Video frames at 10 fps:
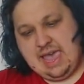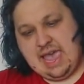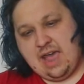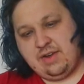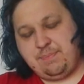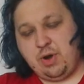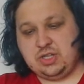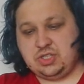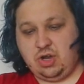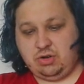Harry
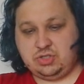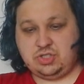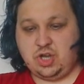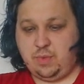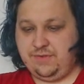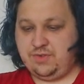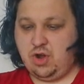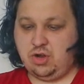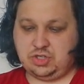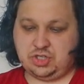Potter socks. So we've
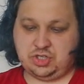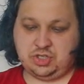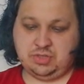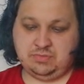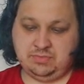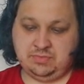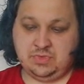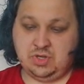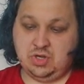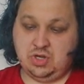got
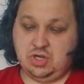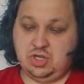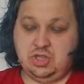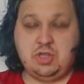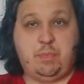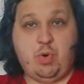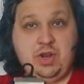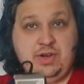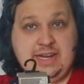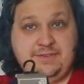the
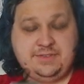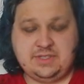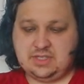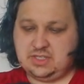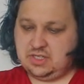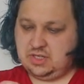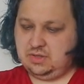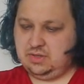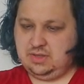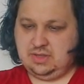boy who lives
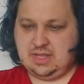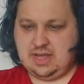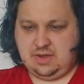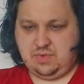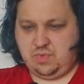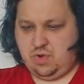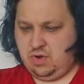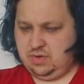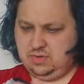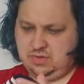
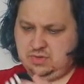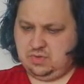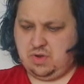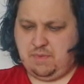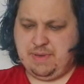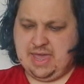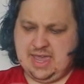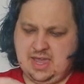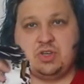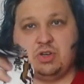on a
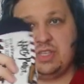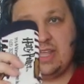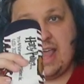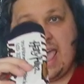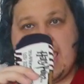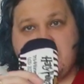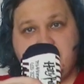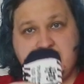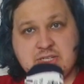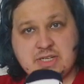pair. There's also then
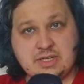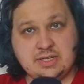Hagrid.